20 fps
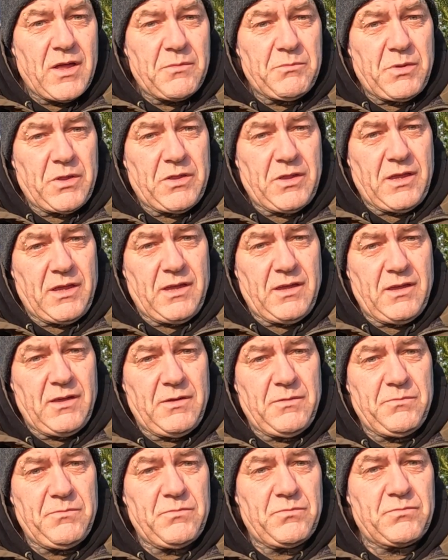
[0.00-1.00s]
But
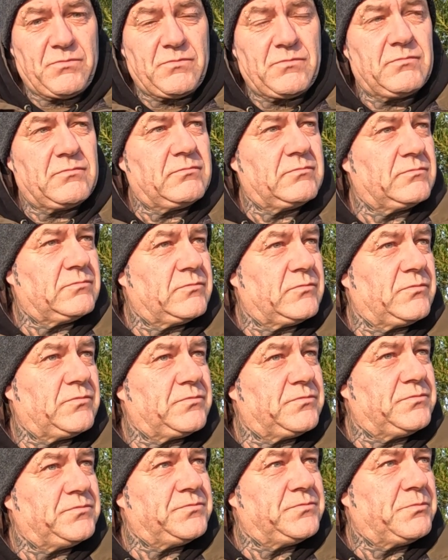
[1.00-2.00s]
the
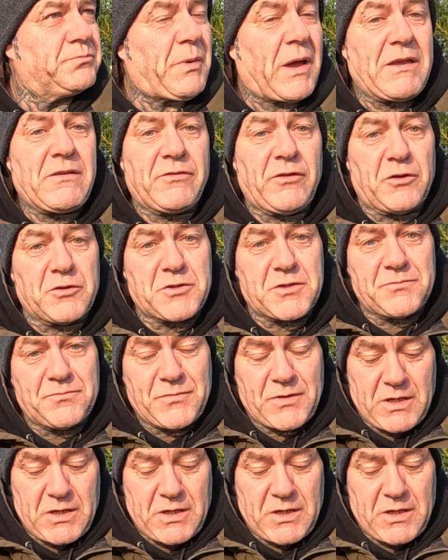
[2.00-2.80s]
bait floss,